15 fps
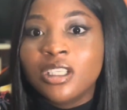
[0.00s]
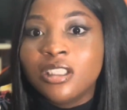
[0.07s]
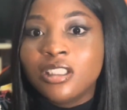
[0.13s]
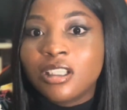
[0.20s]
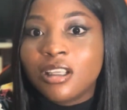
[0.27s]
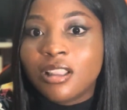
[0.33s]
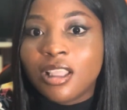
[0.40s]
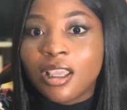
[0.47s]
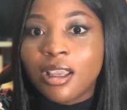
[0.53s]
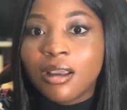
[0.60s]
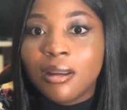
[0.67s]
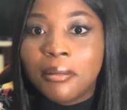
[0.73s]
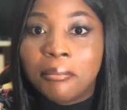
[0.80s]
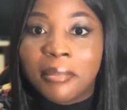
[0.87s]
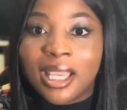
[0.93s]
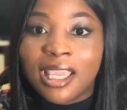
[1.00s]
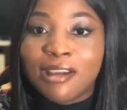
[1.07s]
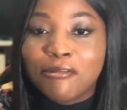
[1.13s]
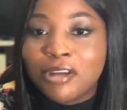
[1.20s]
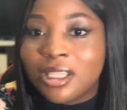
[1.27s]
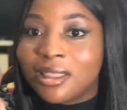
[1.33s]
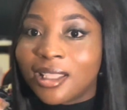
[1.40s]
They're like my
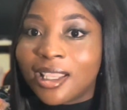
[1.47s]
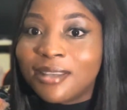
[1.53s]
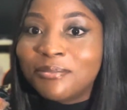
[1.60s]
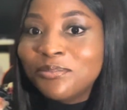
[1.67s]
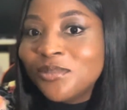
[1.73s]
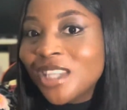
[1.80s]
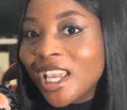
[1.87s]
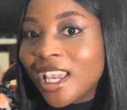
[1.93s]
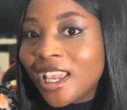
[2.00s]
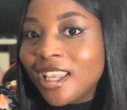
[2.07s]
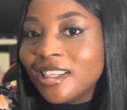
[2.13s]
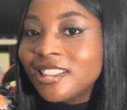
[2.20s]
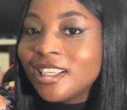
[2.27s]
everything. Hey,